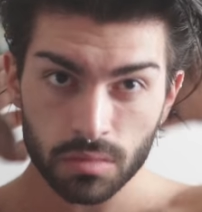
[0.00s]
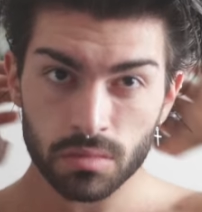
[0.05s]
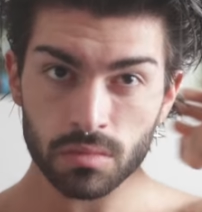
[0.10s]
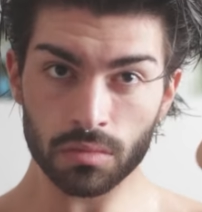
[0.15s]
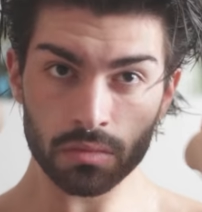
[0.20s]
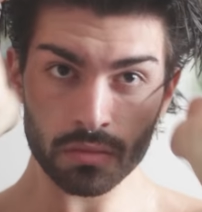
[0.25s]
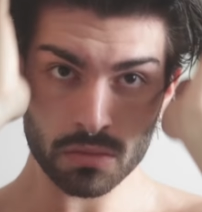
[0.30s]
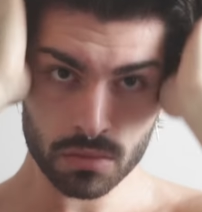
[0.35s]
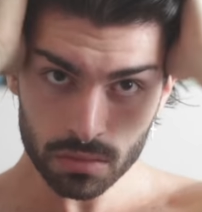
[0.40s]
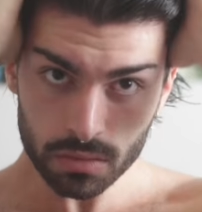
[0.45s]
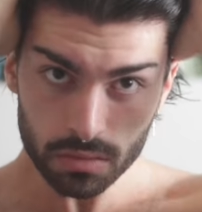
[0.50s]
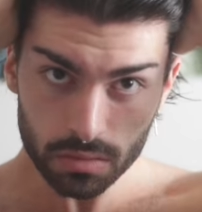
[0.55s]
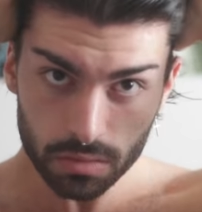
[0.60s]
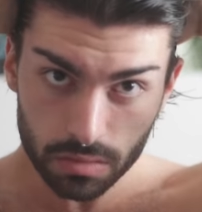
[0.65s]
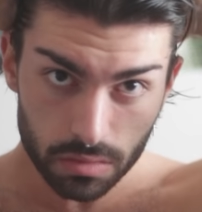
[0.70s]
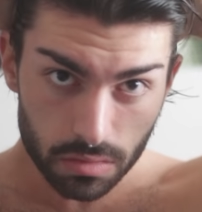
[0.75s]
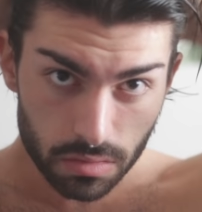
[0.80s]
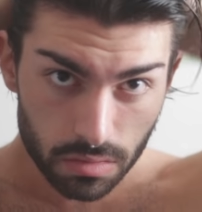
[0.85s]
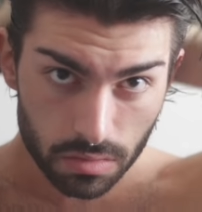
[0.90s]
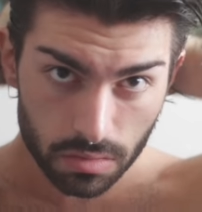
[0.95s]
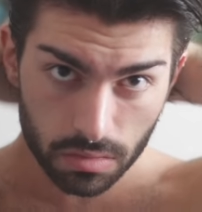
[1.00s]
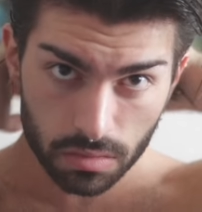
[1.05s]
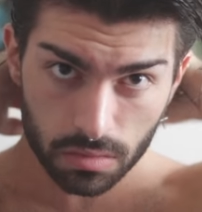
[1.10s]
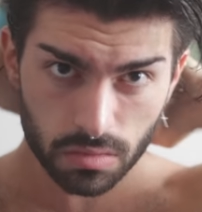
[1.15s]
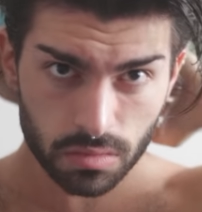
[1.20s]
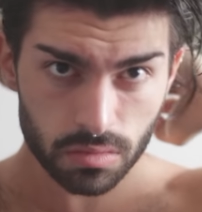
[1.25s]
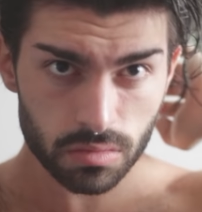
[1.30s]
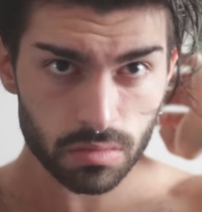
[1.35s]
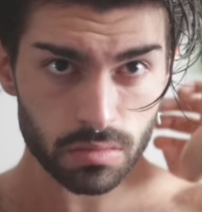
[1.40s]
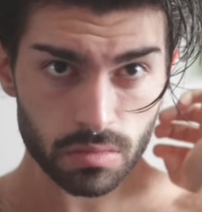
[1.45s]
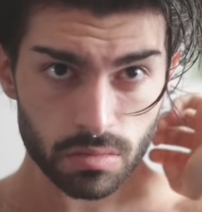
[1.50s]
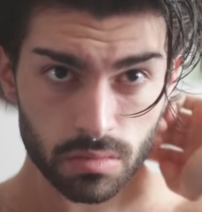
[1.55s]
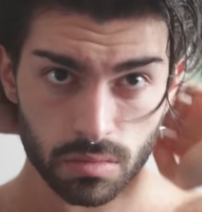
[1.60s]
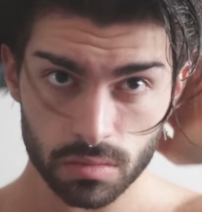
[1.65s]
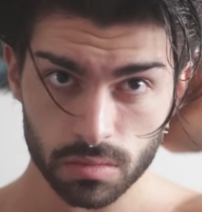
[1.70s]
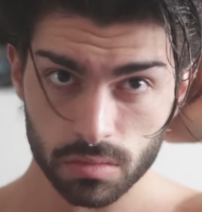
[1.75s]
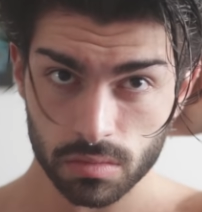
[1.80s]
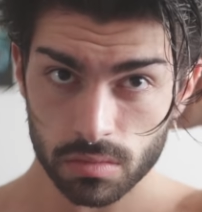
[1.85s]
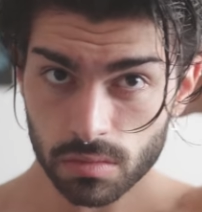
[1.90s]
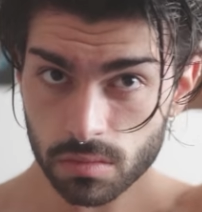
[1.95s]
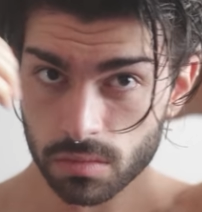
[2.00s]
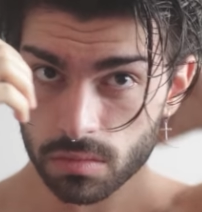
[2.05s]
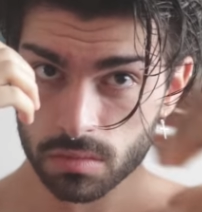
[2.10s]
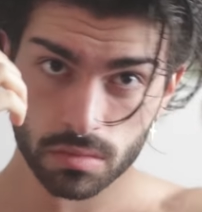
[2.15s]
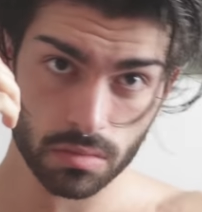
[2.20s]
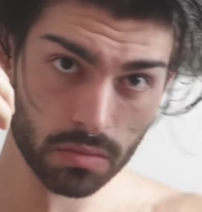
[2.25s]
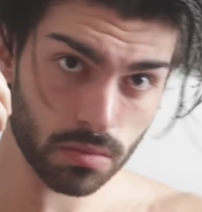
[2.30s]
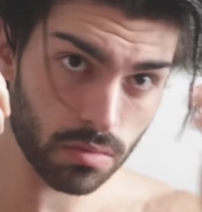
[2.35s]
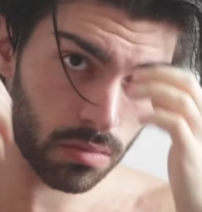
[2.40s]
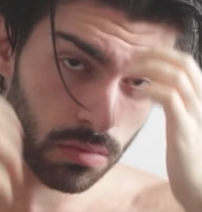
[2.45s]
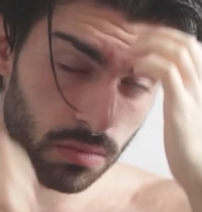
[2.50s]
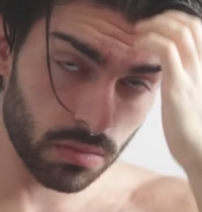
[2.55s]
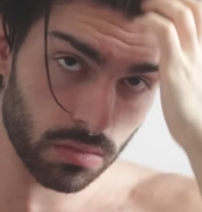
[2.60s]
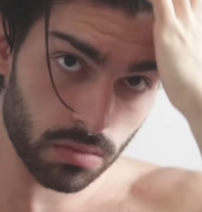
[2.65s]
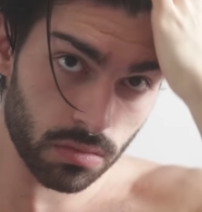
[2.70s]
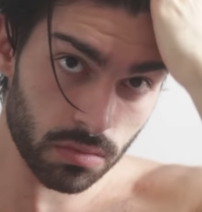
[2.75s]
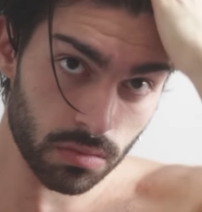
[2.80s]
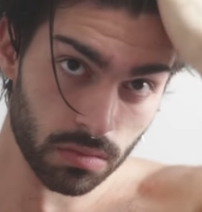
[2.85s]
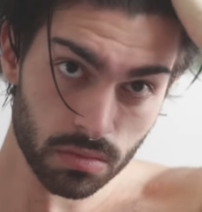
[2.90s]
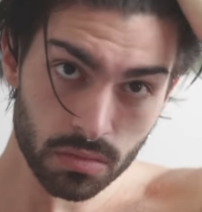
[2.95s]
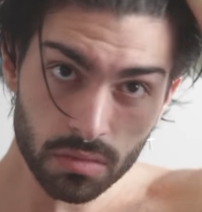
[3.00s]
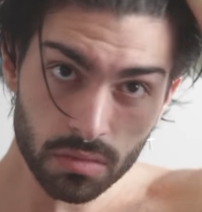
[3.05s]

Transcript: and control. But even in longer hair, you have so much more